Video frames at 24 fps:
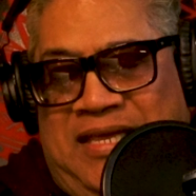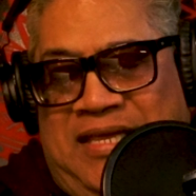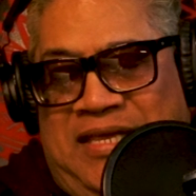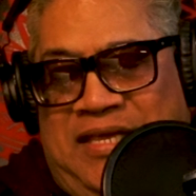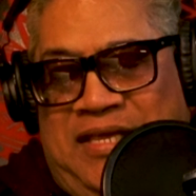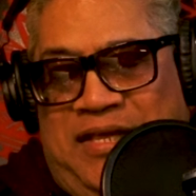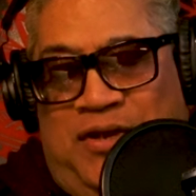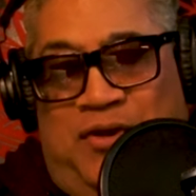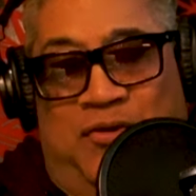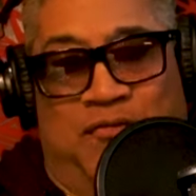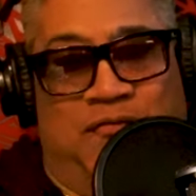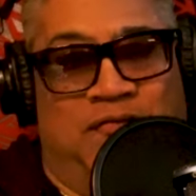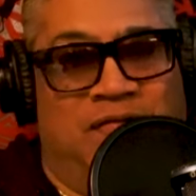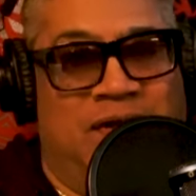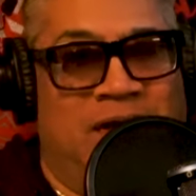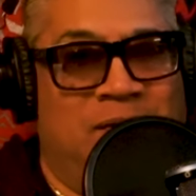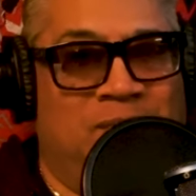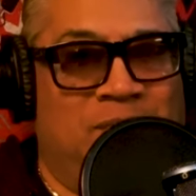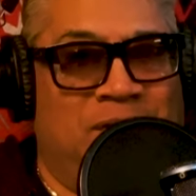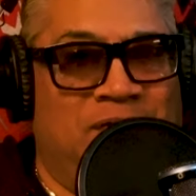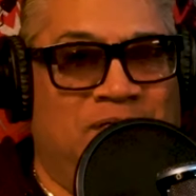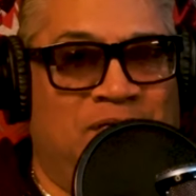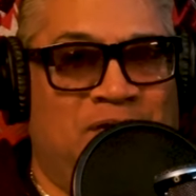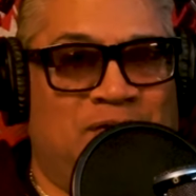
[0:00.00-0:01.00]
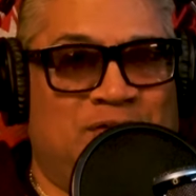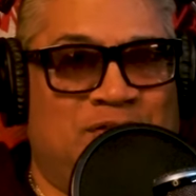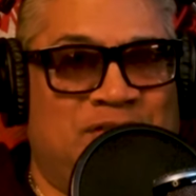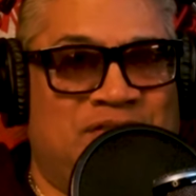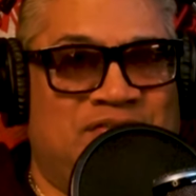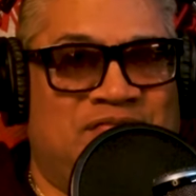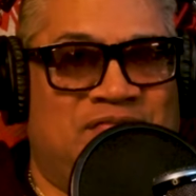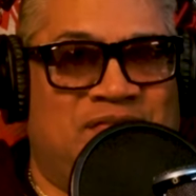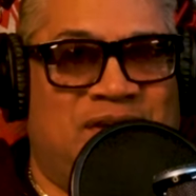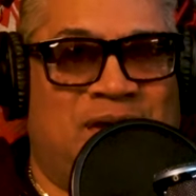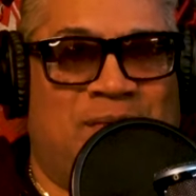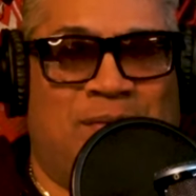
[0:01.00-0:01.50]
you know, family
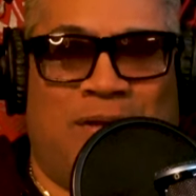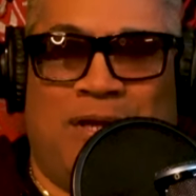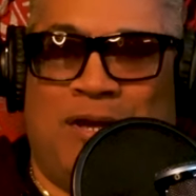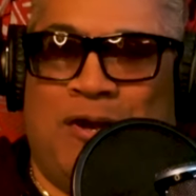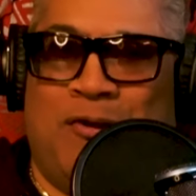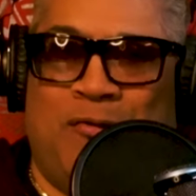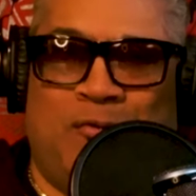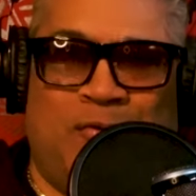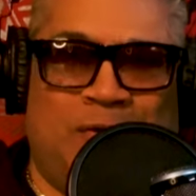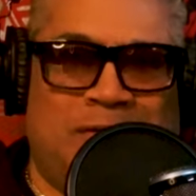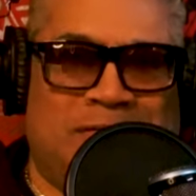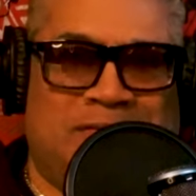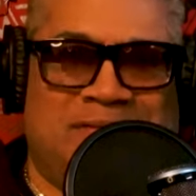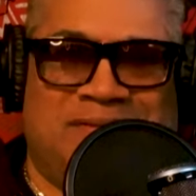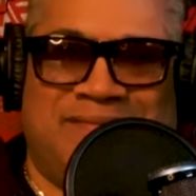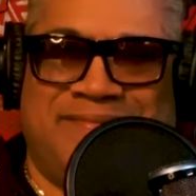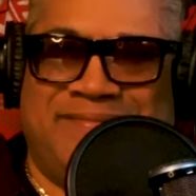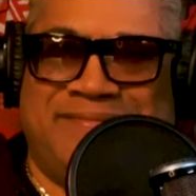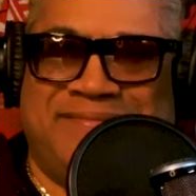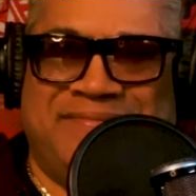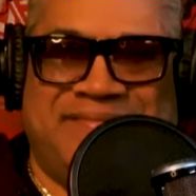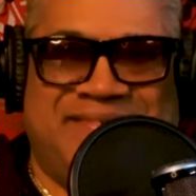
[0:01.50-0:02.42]
versus family always